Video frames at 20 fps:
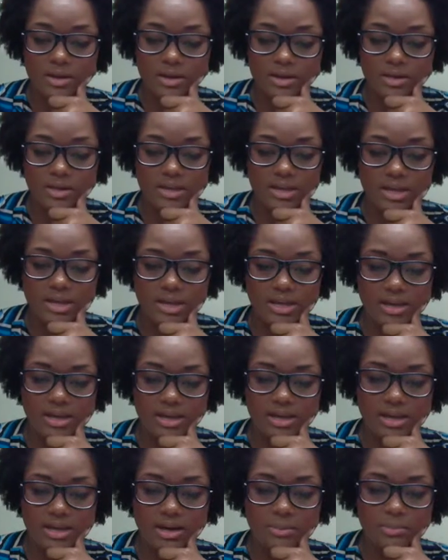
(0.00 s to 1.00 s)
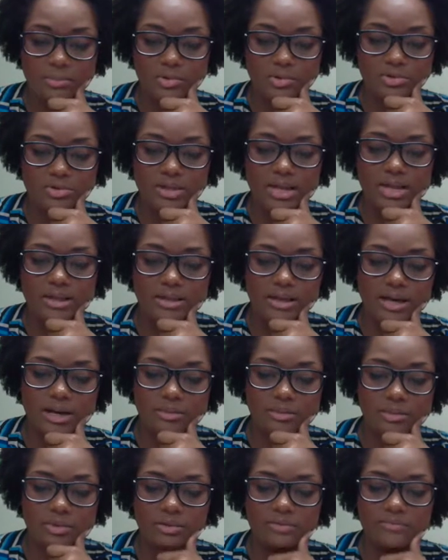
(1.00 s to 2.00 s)
The
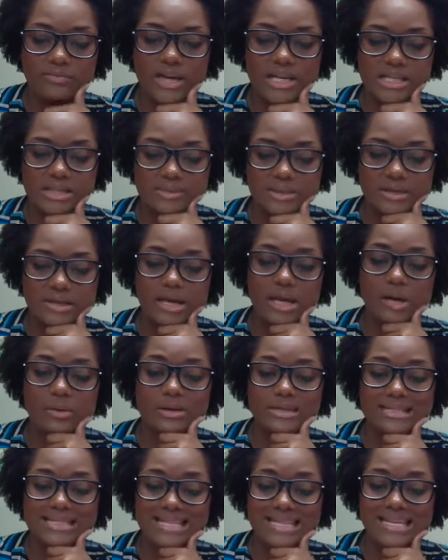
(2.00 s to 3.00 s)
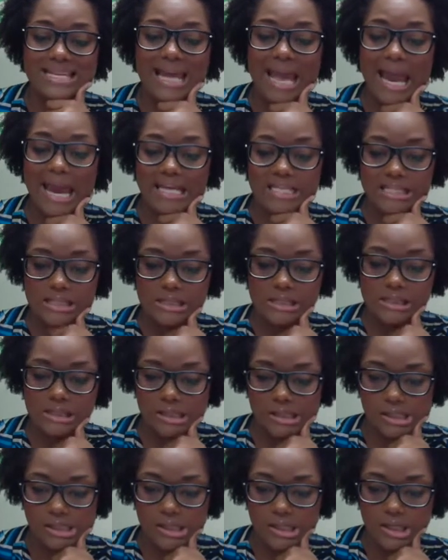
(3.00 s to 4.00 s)
Multilateral Investment Guarantee
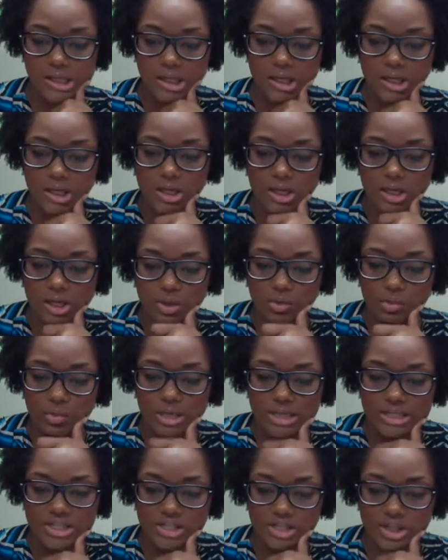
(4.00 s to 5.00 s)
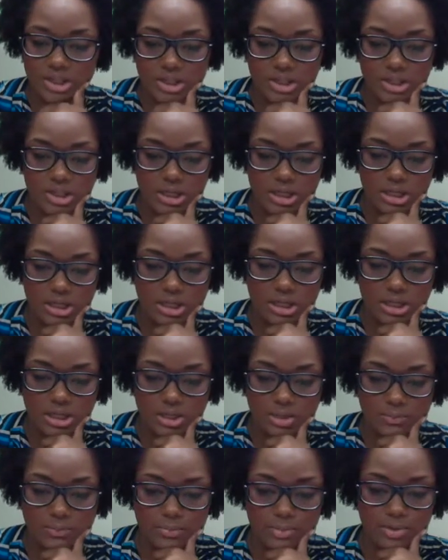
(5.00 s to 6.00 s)
Agency, which
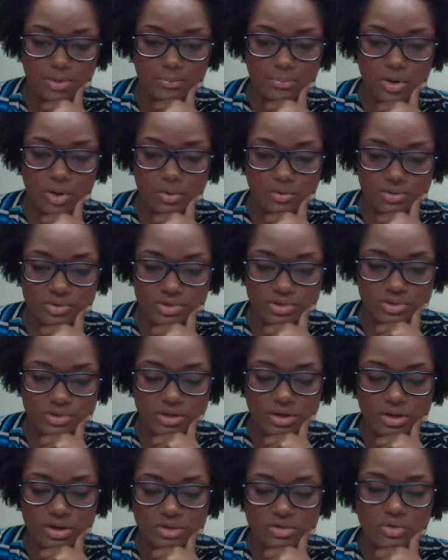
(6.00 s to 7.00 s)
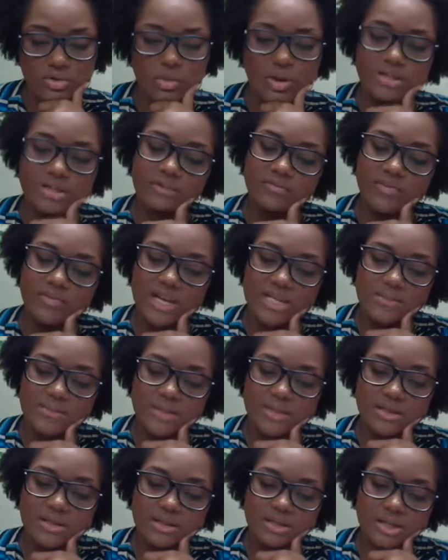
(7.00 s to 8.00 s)
promotes direct
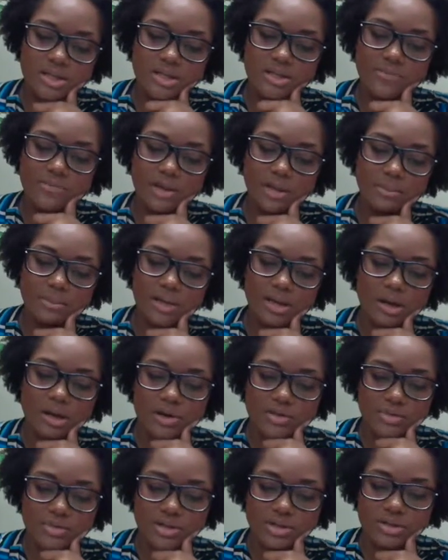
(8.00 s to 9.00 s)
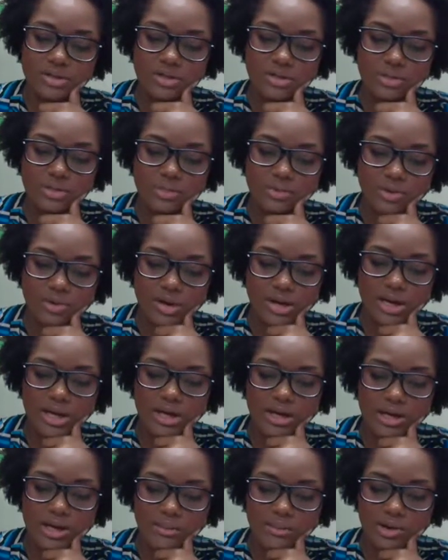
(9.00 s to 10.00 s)
investments into developing countries to support
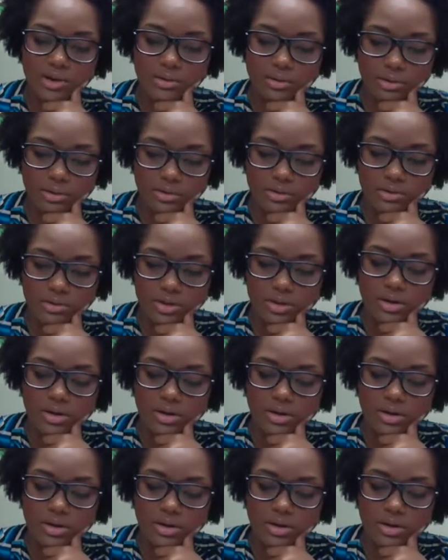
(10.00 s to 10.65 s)
economic growth,